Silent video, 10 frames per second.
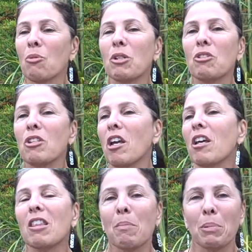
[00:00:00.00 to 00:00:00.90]
would
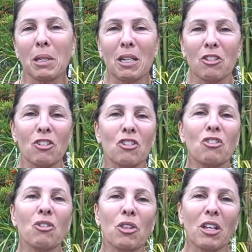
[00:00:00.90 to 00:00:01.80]
take them places
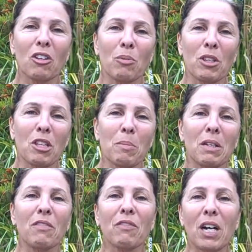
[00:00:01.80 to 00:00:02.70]
and do things with them
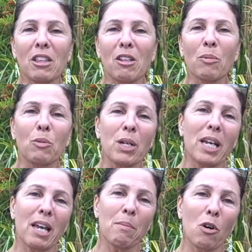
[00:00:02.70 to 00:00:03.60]
and invite them when we
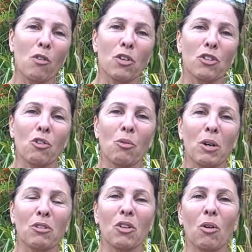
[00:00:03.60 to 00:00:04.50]
came over so it
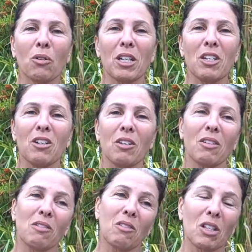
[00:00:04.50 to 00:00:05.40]
wasn't only
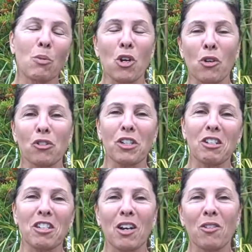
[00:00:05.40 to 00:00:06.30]
there were girls'
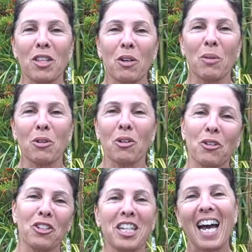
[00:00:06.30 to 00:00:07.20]
nights out and there were
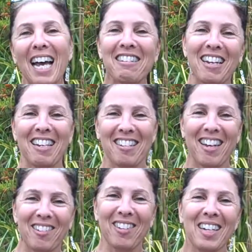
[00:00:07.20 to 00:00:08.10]
girls and the guys' nights
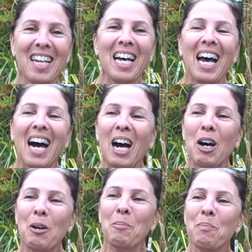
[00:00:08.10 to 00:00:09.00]
out. Mm-hmm.
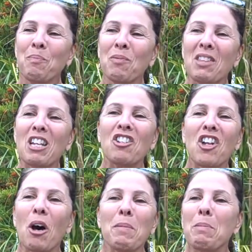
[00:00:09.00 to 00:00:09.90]
Um, they
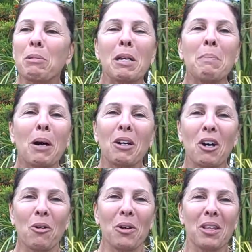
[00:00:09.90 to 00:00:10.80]
saw me play
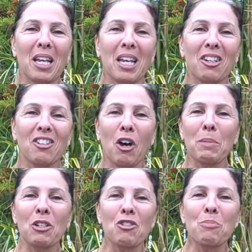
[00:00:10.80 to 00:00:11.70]
bunco and they saw
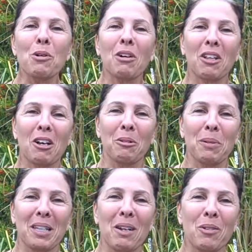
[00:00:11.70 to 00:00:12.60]
me do book club
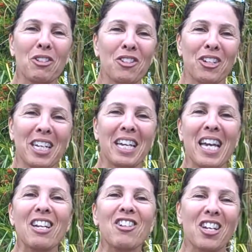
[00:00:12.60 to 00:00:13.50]
and they would start
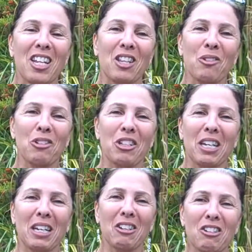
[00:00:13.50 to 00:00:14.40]
engaging in those
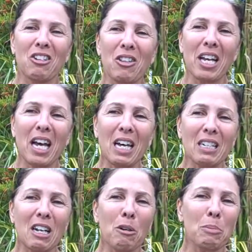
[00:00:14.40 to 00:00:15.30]
things. So they had
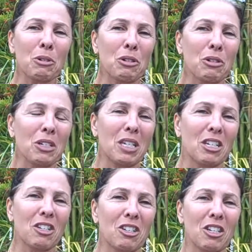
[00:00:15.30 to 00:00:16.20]
an opportunity
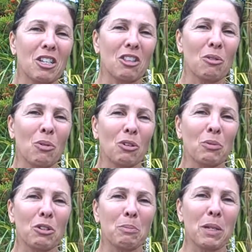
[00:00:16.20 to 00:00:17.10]
to see that the world
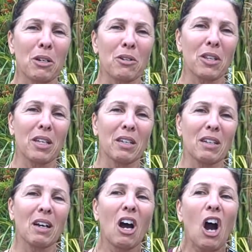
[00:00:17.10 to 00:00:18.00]
was bigger than
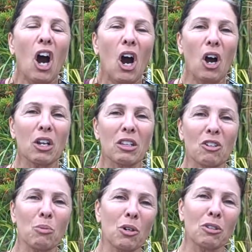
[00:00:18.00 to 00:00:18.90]
our
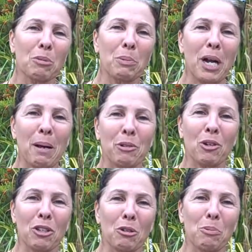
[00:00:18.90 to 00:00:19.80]
little world and perhaps
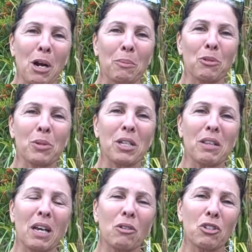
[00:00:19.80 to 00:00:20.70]
our little problems within
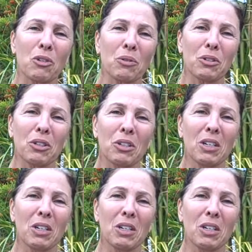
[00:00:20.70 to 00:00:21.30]
the household.